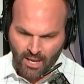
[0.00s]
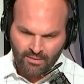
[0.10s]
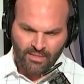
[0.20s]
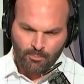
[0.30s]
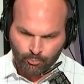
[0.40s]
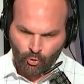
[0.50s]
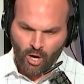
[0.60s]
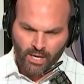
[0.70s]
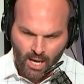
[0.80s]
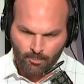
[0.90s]
They
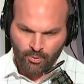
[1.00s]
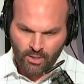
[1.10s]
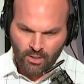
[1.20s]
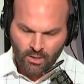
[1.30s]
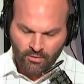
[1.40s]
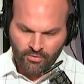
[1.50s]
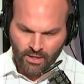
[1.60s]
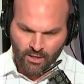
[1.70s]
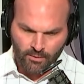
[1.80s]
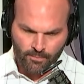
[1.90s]
brought up
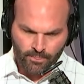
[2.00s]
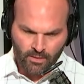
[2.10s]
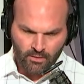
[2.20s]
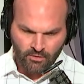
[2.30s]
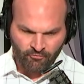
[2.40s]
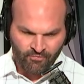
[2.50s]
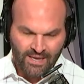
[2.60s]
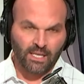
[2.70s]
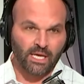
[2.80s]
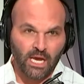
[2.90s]
the
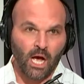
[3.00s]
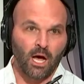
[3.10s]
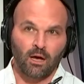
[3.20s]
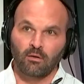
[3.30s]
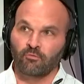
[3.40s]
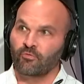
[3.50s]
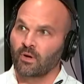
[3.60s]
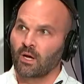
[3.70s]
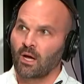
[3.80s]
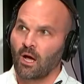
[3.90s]
feeling of
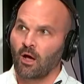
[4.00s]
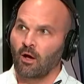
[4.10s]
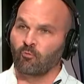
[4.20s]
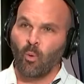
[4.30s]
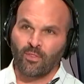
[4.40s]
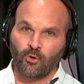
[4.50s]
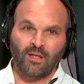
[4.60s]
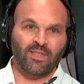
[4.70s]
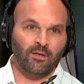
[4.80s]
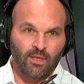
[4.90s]
whether or
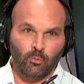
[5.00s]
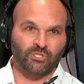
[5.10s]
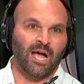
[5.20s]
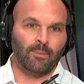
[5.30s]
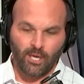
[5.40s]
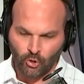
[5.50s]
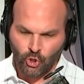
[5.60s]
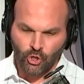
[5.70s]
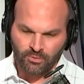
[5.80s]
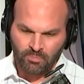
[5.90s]
not they were dominant or
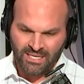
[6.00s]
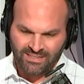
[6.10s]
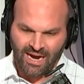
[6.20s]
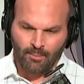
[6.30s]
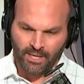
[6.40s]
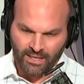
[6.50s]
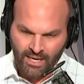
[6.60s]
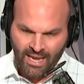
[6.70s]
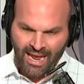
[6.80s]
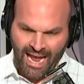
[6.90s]
couldn't be dominant
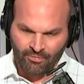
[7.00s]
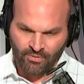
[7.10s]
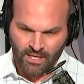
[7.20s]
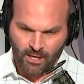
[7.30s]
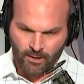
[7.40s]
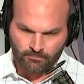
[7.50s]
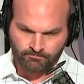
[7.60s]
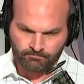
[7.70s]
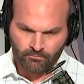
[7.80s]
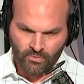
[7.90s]
at
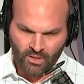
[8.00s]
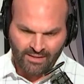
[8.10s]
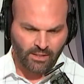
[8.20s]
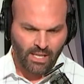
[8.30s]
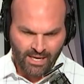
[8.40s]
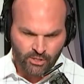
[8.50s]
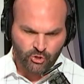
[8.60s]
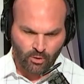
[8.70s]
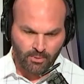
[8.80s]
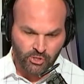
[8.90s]
the line of
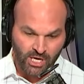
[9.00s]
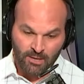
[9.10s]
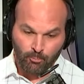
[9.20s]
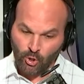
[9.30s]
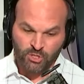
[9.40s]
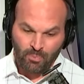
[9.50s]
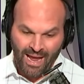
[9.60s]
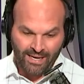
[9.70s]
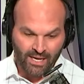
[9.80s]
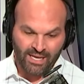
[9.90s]
scrimmage. And he pushed
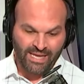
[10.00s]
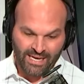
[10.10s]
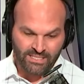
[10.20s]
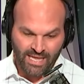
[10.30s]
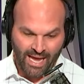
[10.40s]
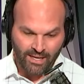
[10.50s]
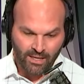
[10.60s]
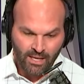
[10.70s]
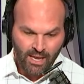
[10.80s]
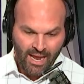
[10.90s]
back against that.
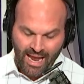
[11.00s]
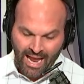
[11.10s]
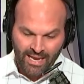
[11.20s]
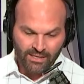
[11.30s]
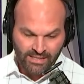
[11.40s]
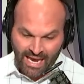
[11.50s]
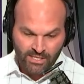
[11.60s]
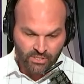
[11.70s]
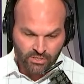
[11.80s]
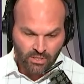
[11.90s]
And
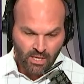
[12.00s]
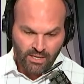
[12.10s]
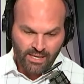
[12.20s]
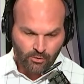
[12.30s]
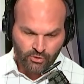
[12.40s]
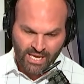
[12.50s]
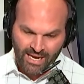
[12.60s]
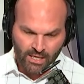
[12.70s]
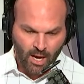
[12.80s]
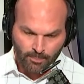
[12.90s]
yes, Nicholls
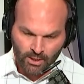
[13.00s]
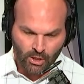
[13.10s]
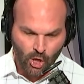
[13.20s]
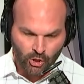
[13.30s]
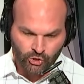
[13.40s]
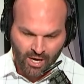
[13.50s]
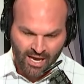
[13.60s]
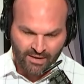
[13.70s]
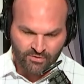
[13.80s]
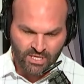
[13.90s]
had a couple of long
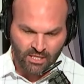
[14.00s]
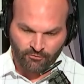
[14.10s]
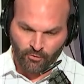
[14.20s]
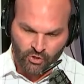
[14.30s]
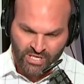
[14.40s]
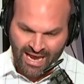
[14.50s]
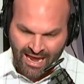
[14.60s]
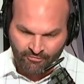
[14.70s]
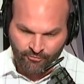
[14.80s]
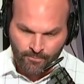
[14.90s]
drives in the first
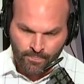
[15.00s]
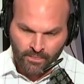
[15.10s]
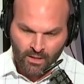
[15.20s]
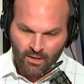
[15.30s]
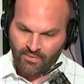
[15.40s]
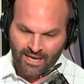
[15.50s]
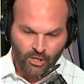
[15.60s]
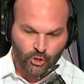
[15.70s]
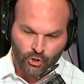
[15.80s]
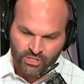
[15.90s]
half. They had
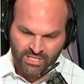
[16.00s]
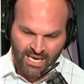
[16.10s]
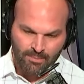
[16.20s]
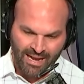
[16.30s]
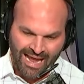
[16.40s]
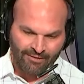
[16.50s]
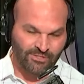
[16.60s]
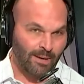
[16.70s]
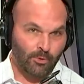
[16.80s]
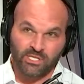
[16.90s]
a good scheme at
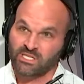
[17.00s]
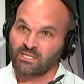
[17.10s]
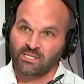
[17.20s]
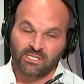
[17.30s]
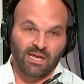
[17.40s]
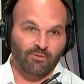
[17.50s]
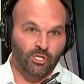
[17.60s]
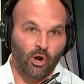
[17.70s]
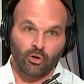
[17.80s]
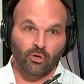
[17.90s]
halftime on the
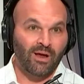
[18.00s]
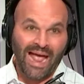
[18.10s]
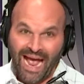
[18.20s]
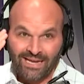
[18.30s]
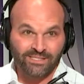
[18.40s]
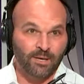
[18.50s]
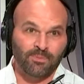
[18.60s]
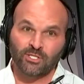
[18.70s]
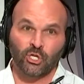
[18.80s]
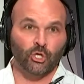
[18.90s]
67-yarder. Hat tip,
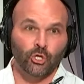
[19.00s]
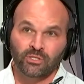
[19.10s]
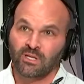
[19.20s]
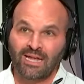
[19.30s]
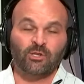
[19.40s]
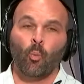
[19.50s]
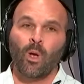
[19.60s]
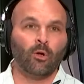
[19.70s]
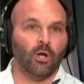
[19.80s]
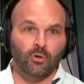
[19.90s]
that's a
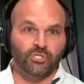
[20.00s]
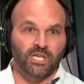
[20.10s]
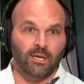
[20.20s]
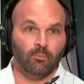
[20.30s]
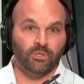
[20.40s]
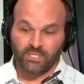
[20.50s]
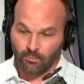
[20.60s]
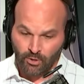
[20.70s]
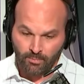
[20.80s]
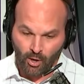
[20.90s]
well-coached team with
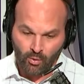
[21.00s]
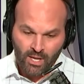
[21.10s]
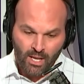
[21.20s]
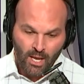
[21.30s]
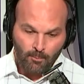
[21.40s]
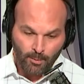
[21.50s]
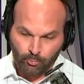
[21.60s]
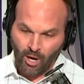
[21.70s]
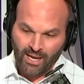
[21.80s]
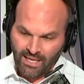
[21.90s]
Tim Rebo.
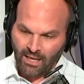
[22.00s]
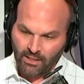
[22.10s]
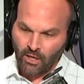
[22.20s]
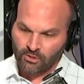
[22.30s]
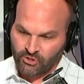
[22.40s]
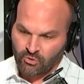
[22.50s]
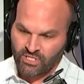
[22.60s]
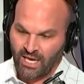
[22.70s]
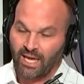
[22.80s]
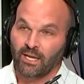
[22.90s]
But Brian Kelly also
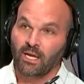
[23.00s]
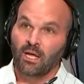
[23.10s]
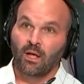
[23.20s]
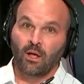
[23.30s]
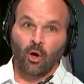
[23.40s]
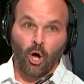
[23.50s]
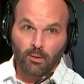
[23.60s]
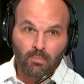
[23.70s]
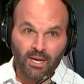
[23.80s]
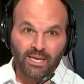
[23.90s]
said
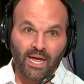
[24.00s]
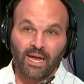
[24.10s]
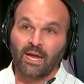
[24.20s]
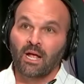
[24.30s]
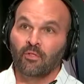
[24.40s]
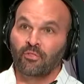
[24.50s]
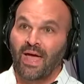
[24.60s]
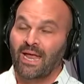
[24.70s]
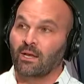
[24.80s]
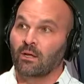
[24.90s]
on Monday
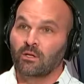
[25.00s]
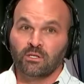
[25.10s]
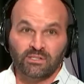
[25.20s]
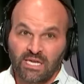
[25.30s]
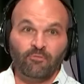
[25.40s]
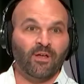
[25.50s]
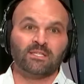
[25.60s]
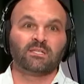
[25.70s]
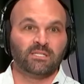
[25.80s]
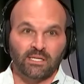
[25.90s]
that
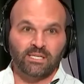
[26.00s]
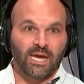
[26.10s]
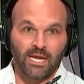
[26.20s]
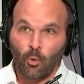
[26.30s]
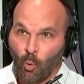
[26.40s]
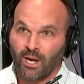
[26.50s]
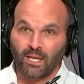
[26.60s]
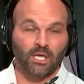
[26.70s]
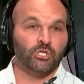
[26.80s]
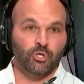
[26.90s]
defense is dictating what
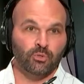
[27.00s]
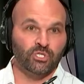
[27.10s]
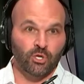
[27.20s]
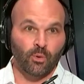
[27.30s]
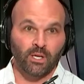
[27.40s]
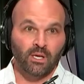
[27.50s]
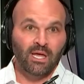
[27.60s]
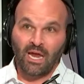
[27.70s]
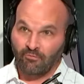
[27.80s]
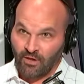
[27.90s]
LSU is doing.
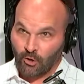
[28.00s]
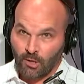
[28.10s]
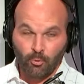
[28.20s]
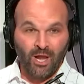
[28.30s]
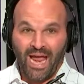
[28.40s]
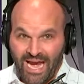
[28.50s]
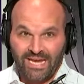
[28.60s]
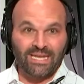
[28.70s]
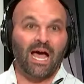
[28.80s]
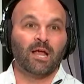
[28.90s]
If they're going to put
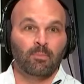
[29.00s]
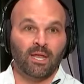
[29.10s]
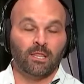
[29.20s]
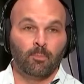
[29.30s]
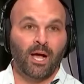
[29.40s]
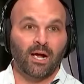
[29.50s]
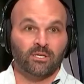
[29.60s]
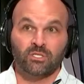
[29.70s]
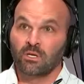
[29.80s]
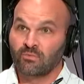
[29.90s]
8-9 men in the
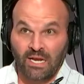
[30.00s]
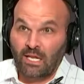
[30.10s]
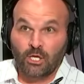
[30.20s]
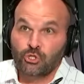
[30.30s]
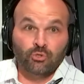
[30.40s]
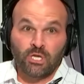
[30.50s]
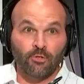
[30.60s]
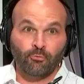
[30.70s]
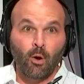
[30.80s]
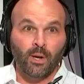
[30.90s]
box, then LSU's going
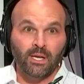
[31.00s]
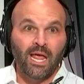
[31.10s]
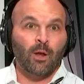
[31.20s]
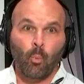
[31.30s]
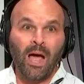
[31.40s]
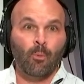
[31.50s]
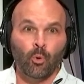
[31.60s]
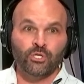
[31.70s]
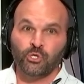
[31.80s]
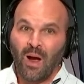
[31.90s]
to throw it. And why
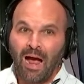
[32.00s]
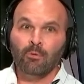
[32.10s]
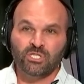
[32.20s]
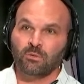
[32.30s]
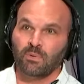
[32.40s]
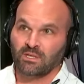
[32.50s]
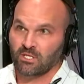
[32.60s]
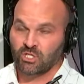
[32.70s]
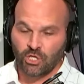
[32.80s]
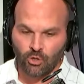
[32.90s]
wouldn't you? I would submit
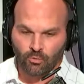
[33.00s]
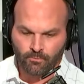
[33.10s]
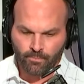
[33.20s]
this to you.